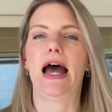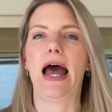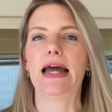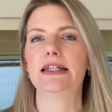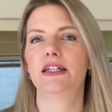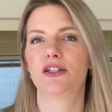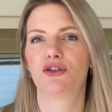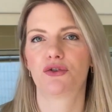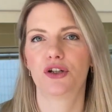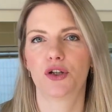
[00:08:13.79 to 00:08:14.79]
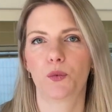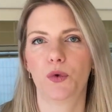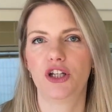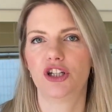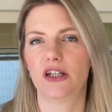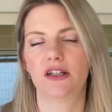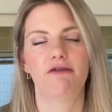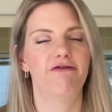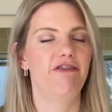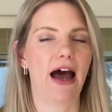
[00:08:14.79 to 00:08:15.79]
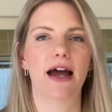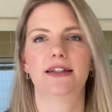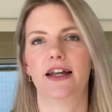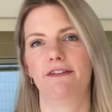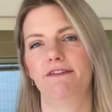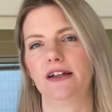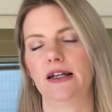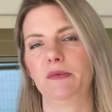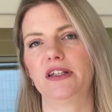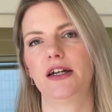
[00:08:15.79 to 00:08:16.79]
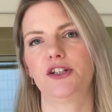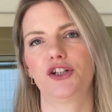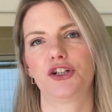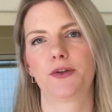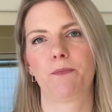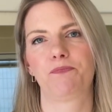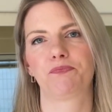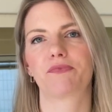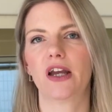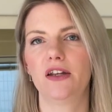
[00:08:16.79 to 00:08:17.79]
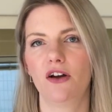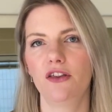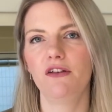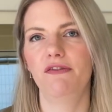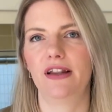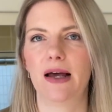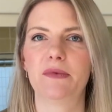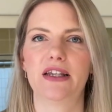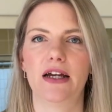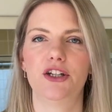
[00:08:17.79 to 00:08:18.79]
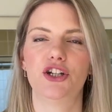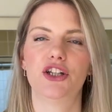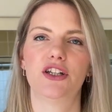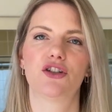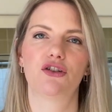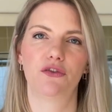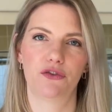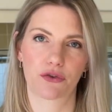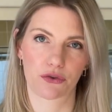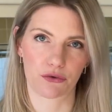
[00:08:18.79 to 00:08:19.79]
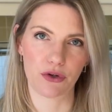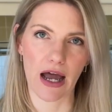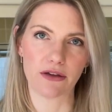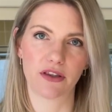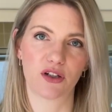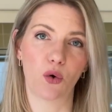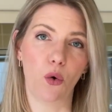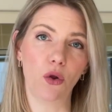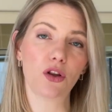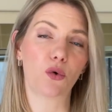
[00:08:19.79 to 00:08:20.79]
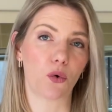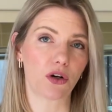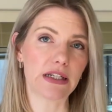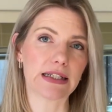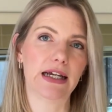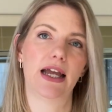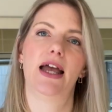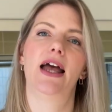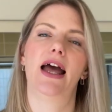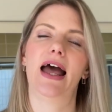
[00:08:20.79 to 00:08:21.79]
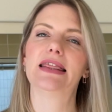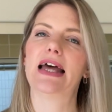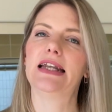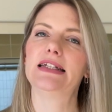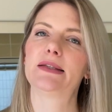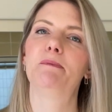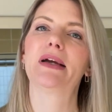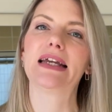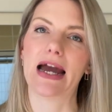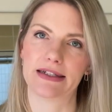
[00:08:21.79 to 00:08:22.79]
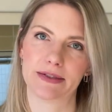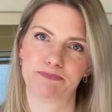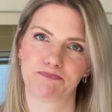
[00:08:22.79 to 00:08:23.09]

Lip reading: and a dessert which is fat and fill-up side dish. Another fill-up side dish is served throughout that whole course, and that is baguette.